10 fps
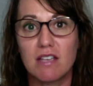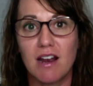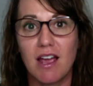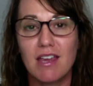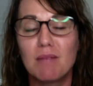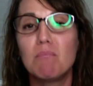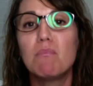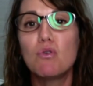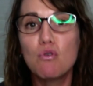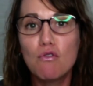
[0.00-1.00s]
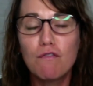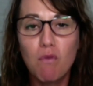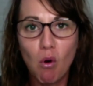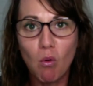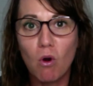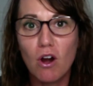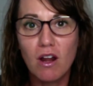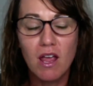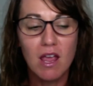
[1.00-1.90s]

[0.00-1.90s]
and I can move forward